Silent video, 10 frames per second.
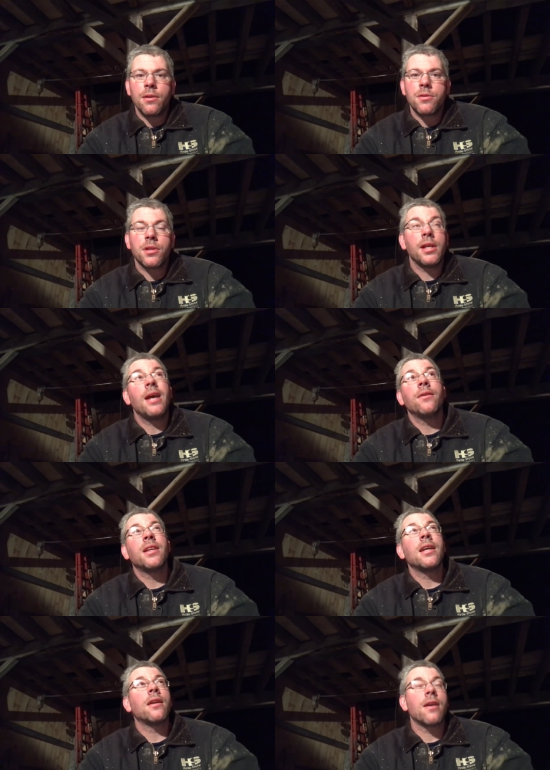usually I
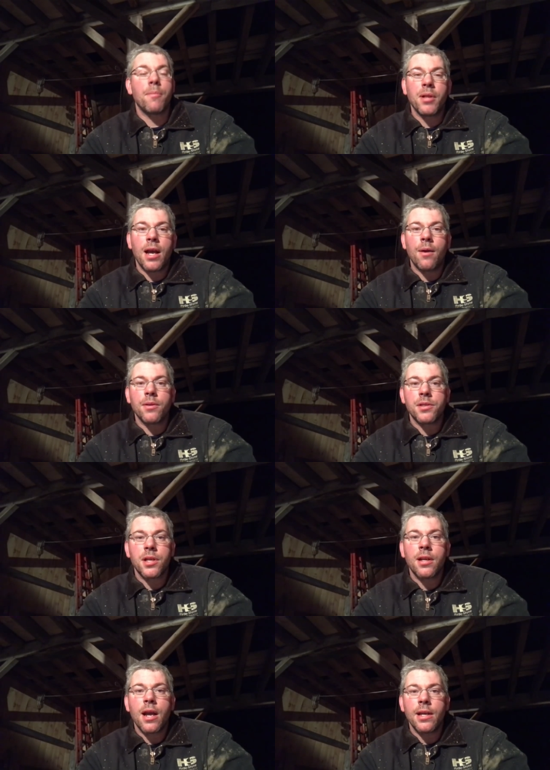only get a couple hours
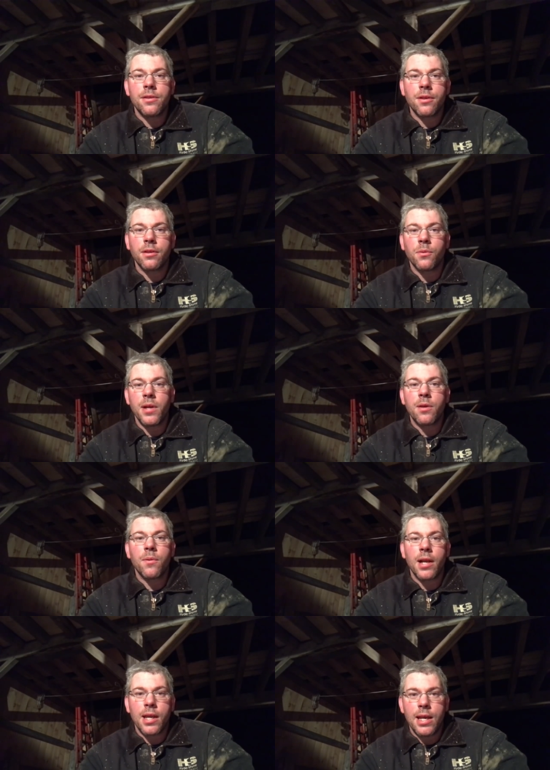a night during the week
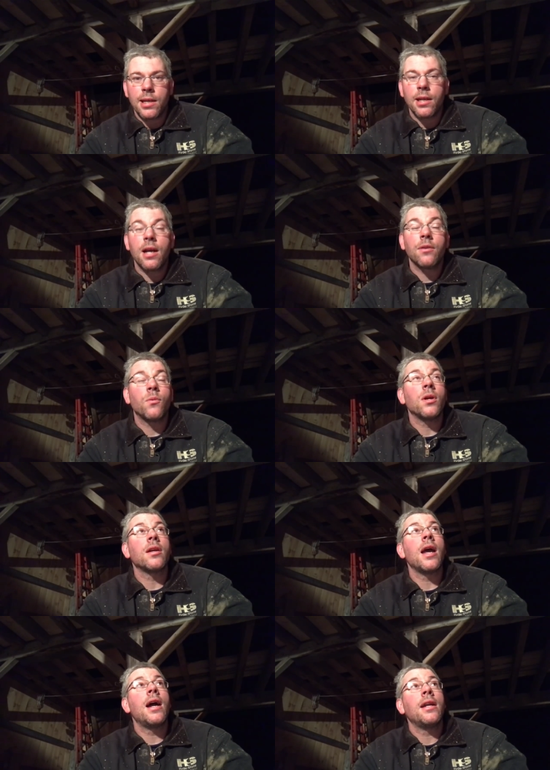when I can get out and
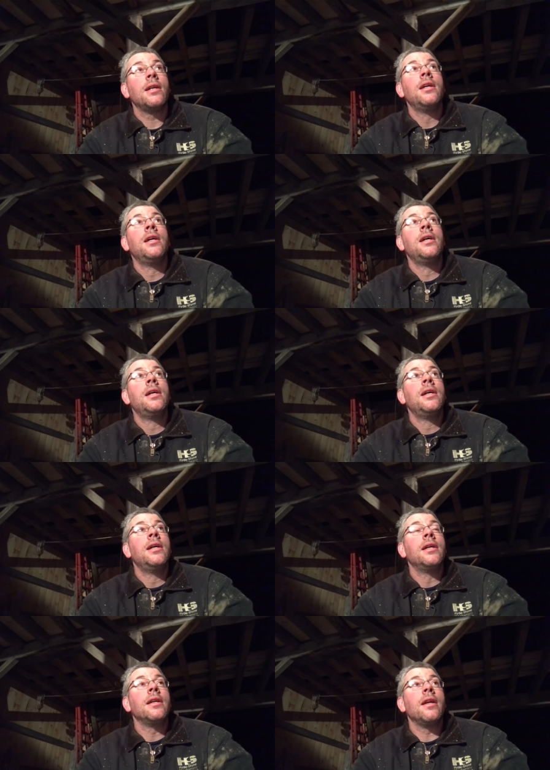work on it.
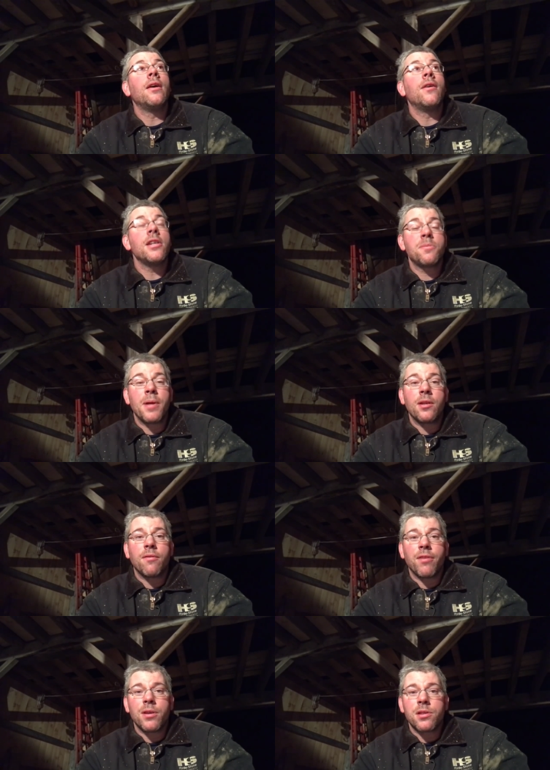You know, I spent
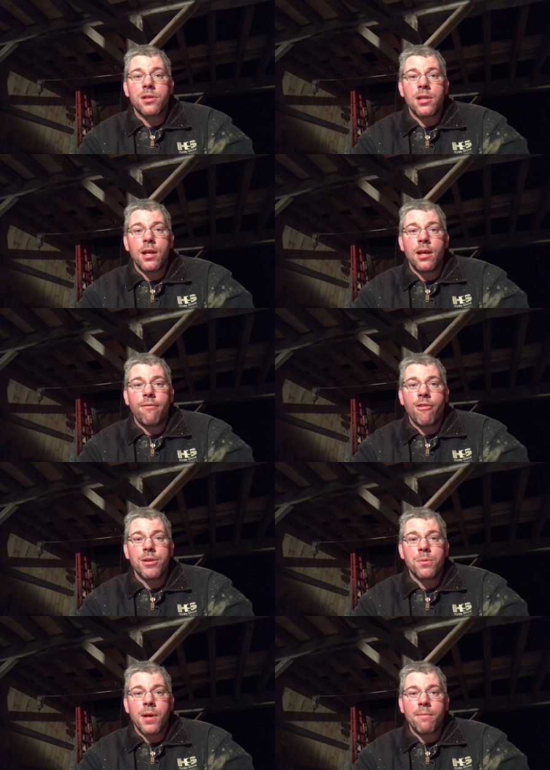the first uh,
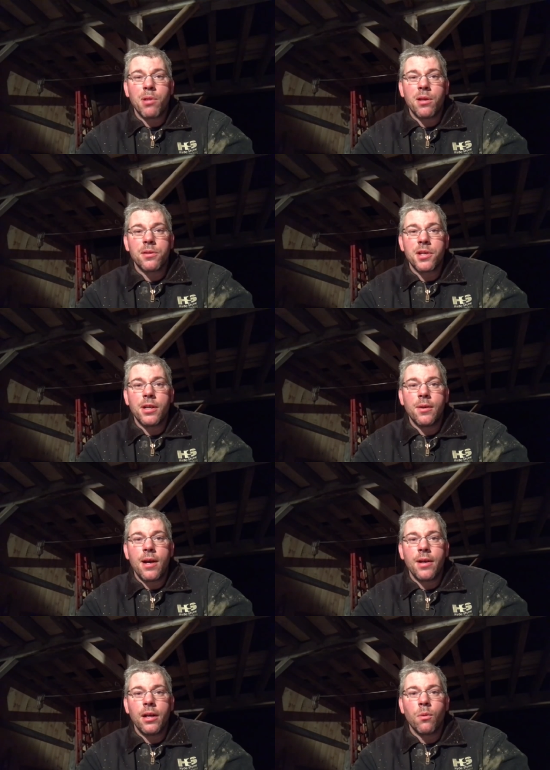first week below zero
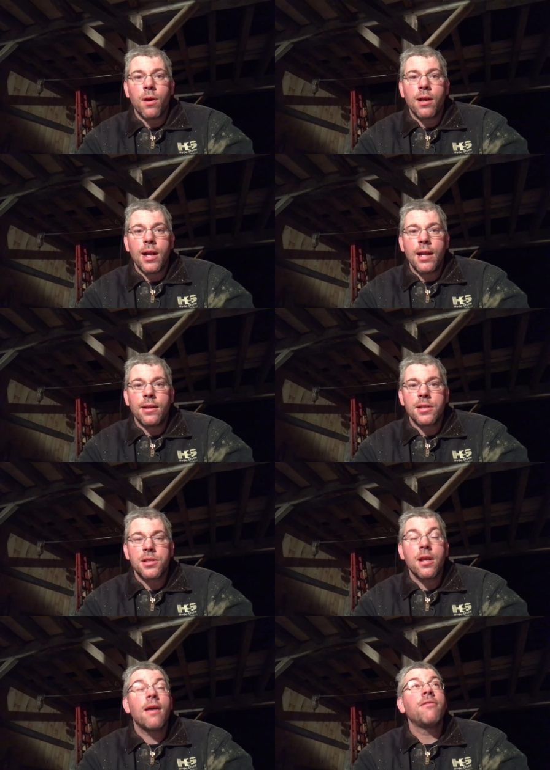out here working on this
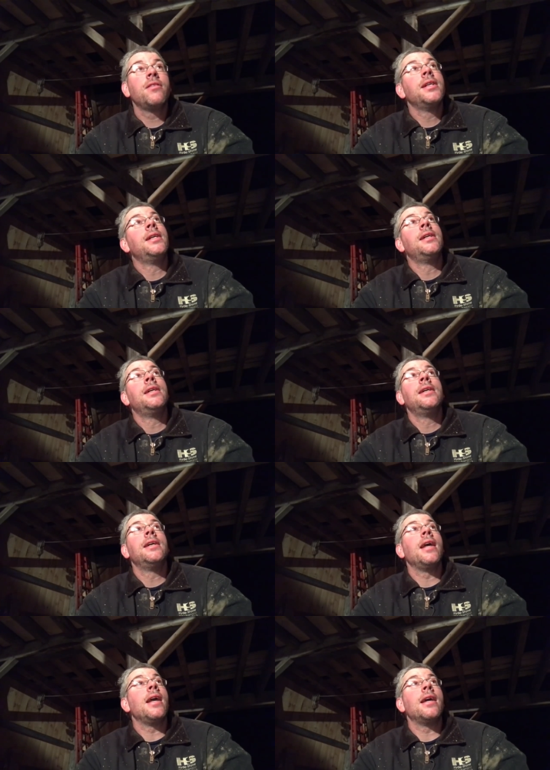stuff,
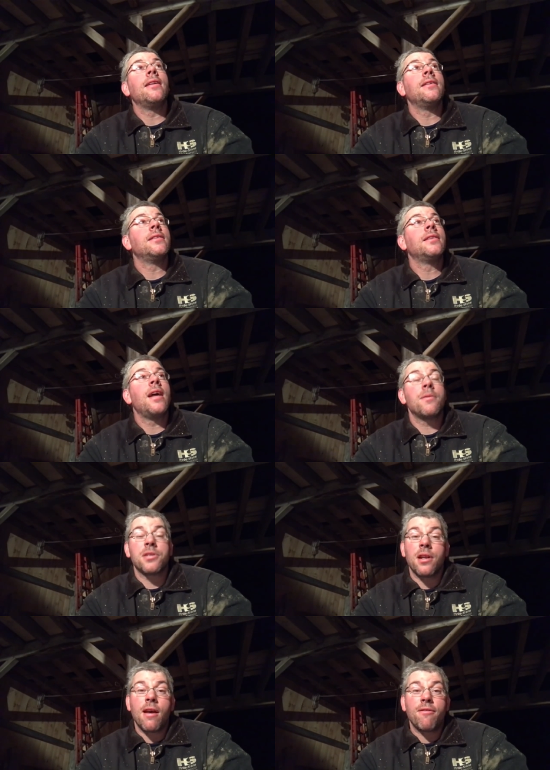and that
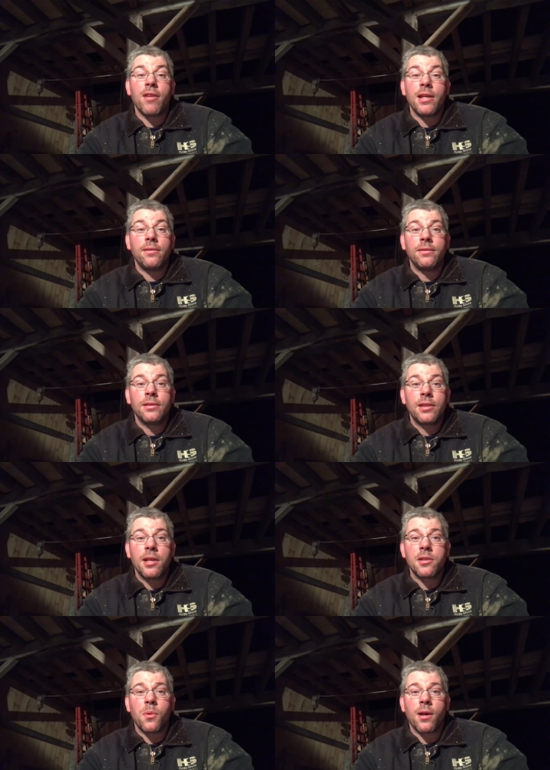was enough. I
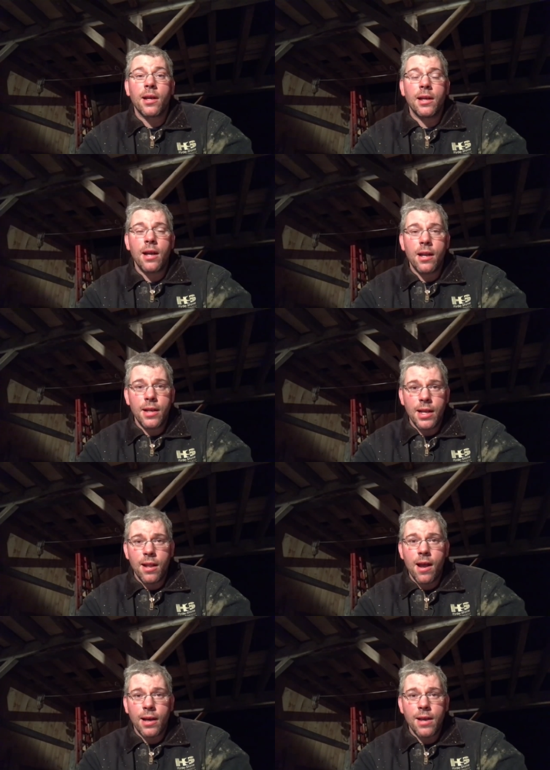get to working it all day
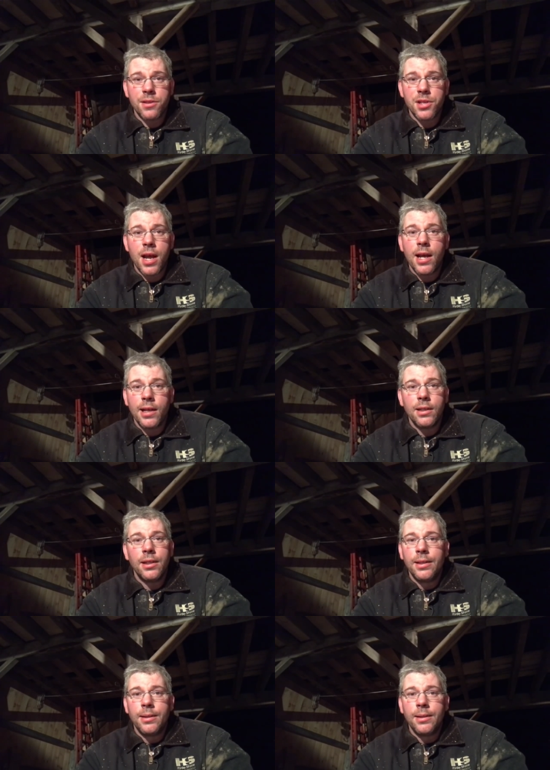long outside,